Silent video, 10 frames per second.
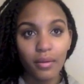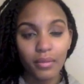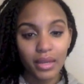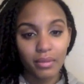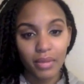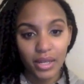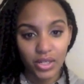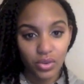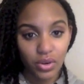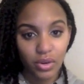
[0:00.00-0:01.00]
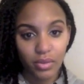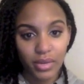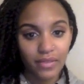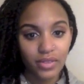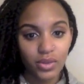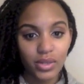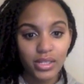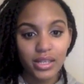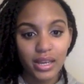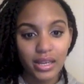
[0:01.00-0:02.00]
In my dorm, we have twin
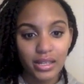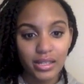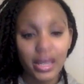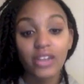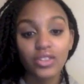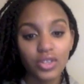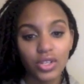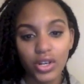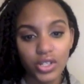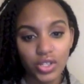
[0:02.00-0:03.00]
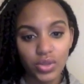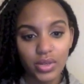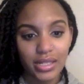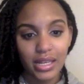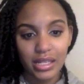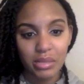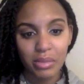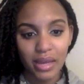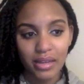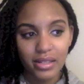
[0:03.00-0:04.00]
size, extra large twin size
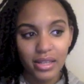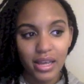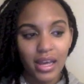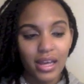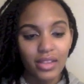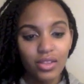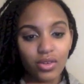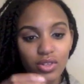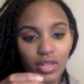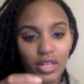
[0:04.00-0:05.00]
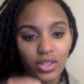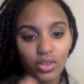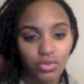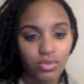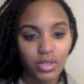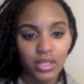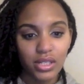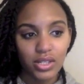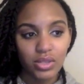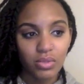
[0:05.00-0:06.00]
beds, and those are like those
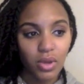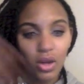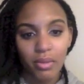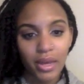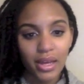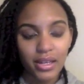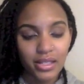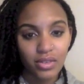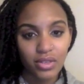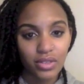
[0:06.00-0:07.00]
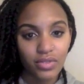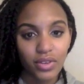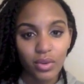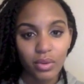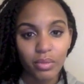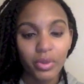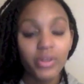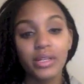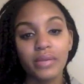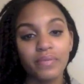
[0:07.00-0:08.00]
really small beds that only fit one
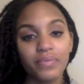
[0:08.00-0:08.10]
person.